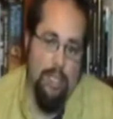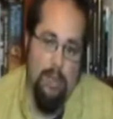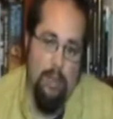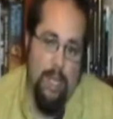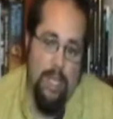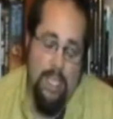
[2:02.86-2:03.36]
I deal
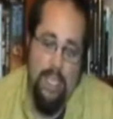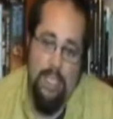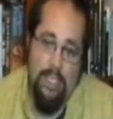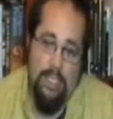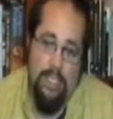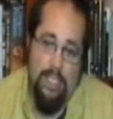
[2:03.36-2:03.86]
with my
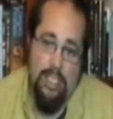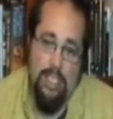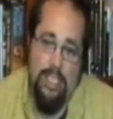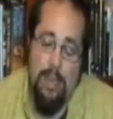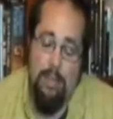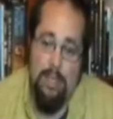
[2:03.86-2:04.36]
kids, it
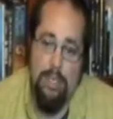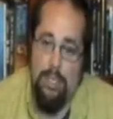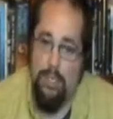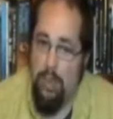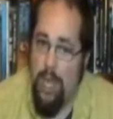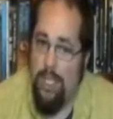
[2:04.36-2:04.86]
just
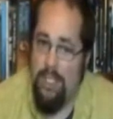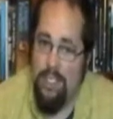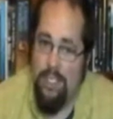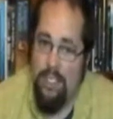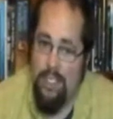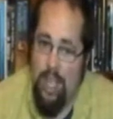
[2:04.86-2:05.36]

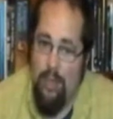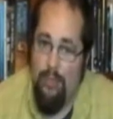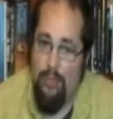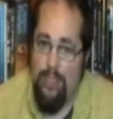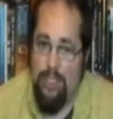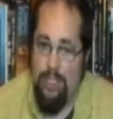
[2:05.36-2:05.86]
demonstrates the
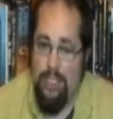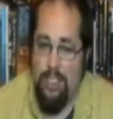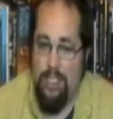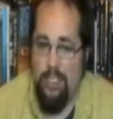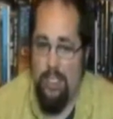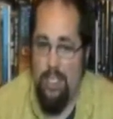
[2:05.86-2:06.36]

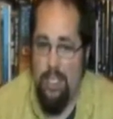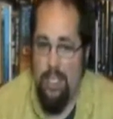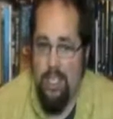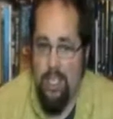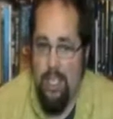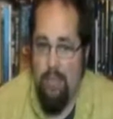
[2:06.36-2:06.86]
selfishness
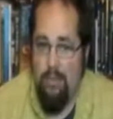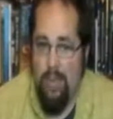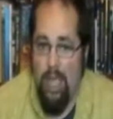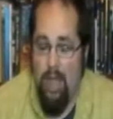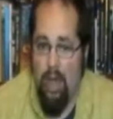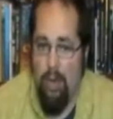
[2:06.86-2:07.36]
of
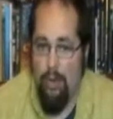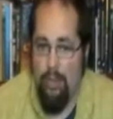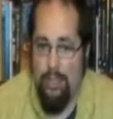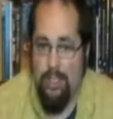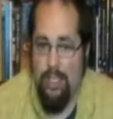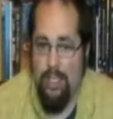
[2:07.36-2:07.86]
my
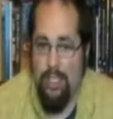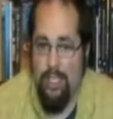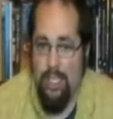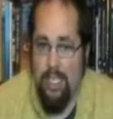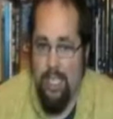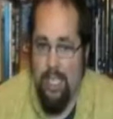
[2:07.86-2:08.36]
heart.
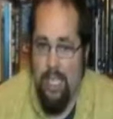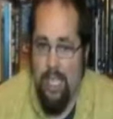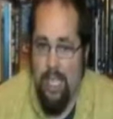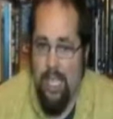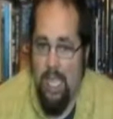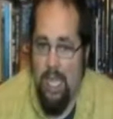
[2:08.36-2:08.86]

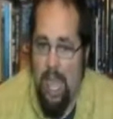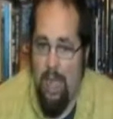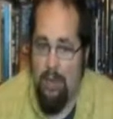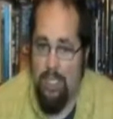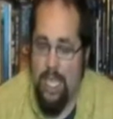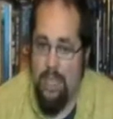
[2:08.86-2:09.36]
And
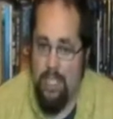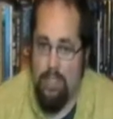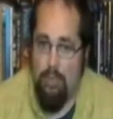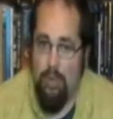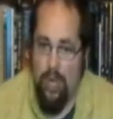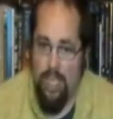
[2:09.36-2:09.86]
I was at
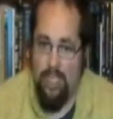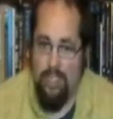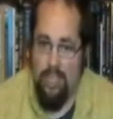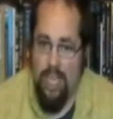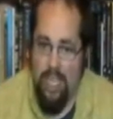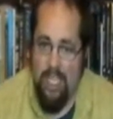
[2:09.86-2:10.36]
this point
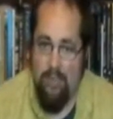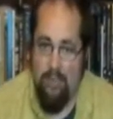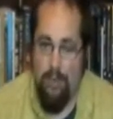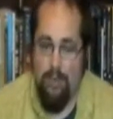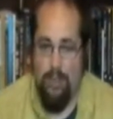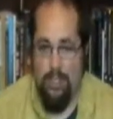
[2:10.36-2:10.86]
studying
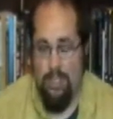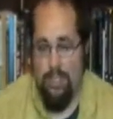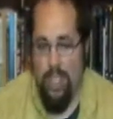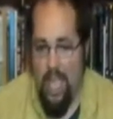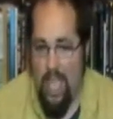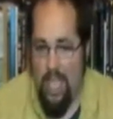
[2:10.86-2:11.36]
for this
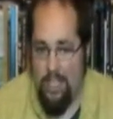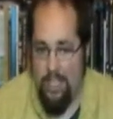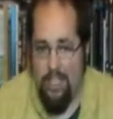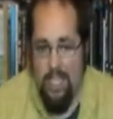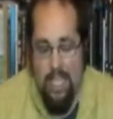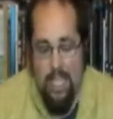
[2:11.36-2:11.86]

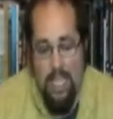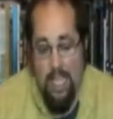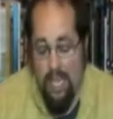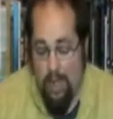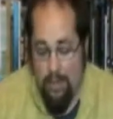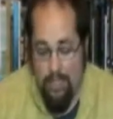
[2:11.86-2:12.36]
class,
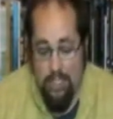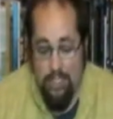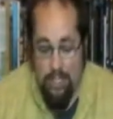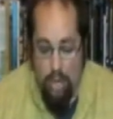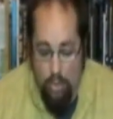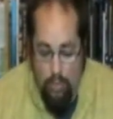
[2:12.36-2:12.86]
and I was
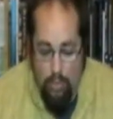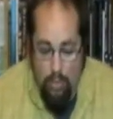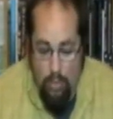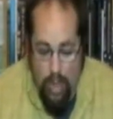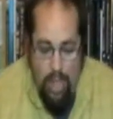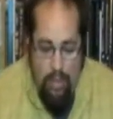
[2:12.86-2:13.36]
just
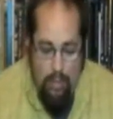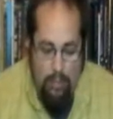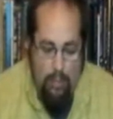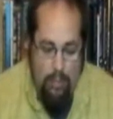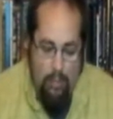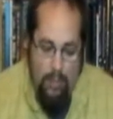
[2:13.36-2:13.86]

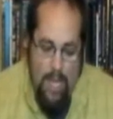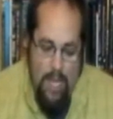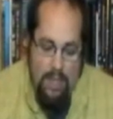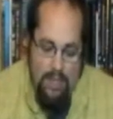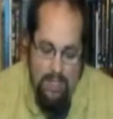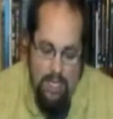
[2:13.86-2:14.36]
overwhelmed
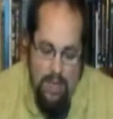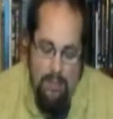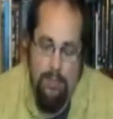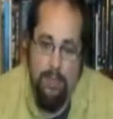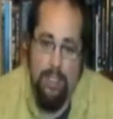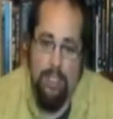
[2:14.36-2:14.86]
by the
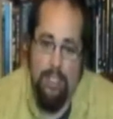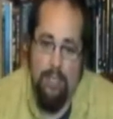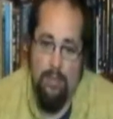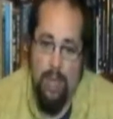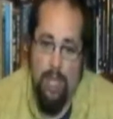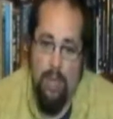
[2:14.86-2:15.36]
sinfulness
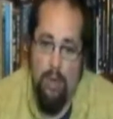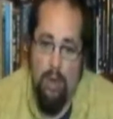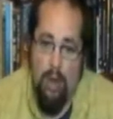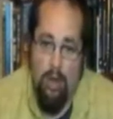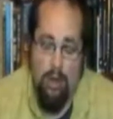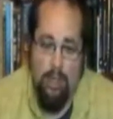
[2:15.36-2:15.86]
of my own
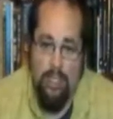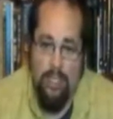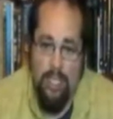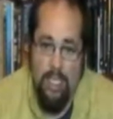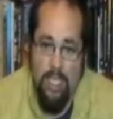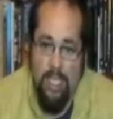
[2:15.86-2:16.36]
heart.
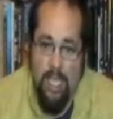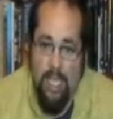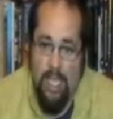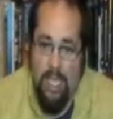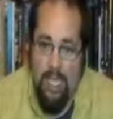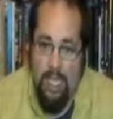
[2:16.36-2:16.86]

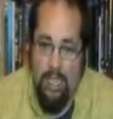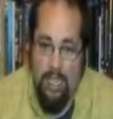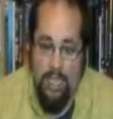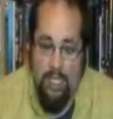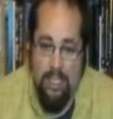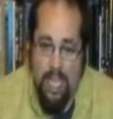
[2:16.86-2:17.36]
And
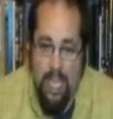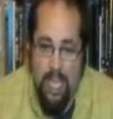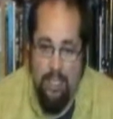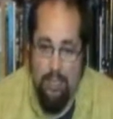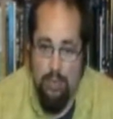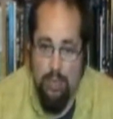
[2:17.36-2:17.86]
in
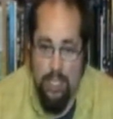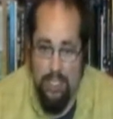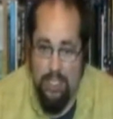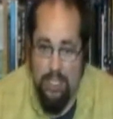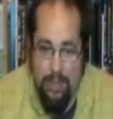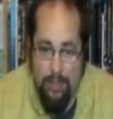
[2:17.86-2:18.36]
God's
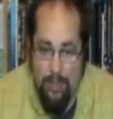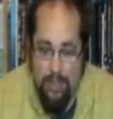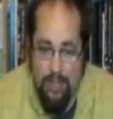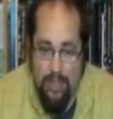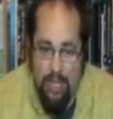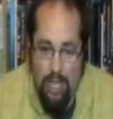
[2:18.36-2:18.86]

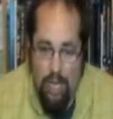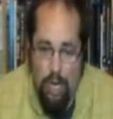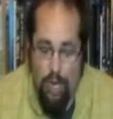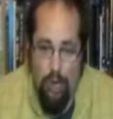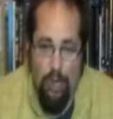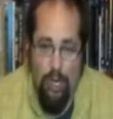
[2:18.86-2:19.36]
wisdom,
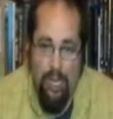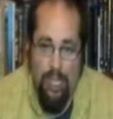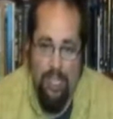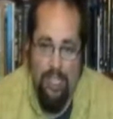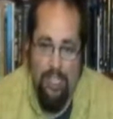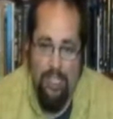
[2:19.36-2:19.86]
our
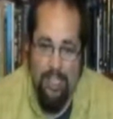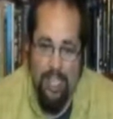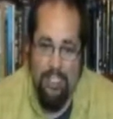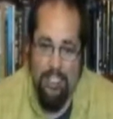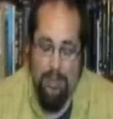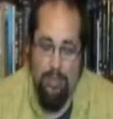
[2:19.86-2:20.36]
uh,
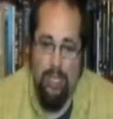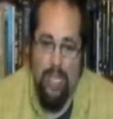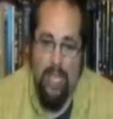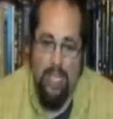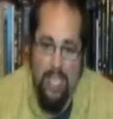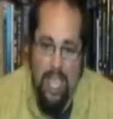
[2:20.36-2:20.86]
lesson
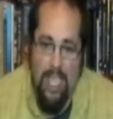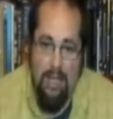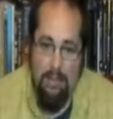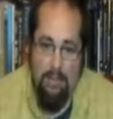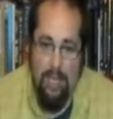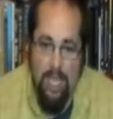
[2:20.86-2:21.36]
plan
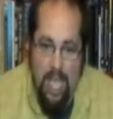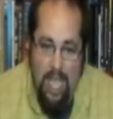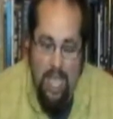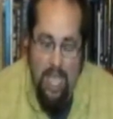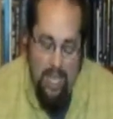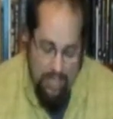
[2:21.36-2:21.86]
came
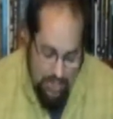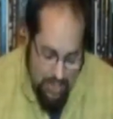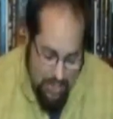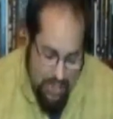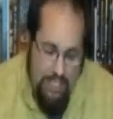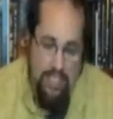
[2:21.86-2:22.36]
uh,
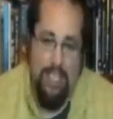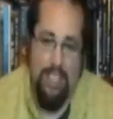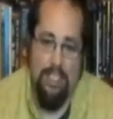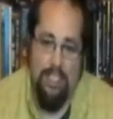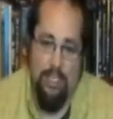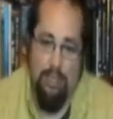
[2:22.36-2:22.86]
to this
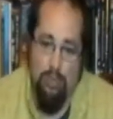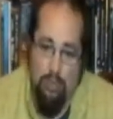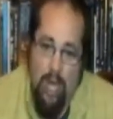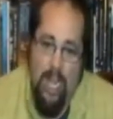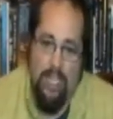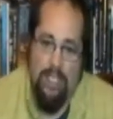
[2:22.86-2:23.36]
lesson
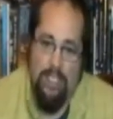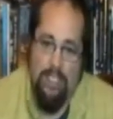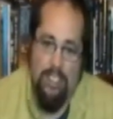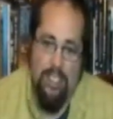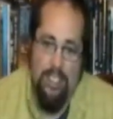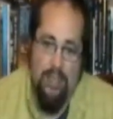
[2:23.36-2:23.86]

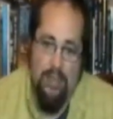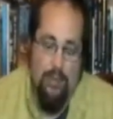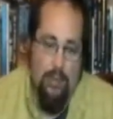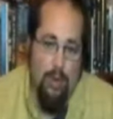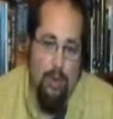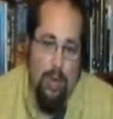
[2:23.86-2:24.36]
grace
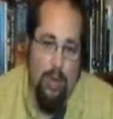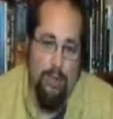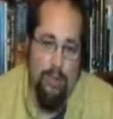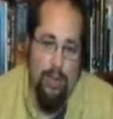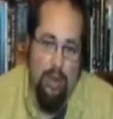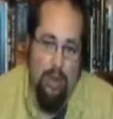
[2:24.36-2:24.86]
for a
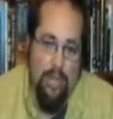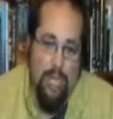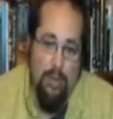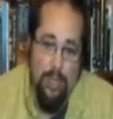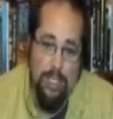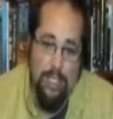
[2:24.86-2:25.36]
parent's heart. And
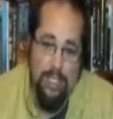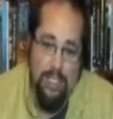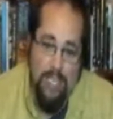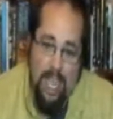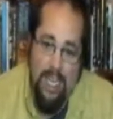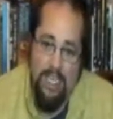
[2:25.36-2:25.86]
it was
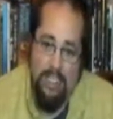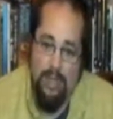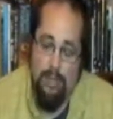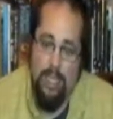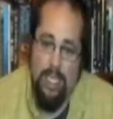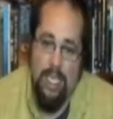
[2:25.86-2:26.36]
exciting
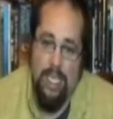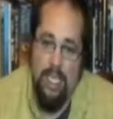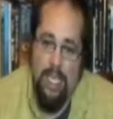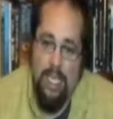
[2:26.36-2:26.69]
to me.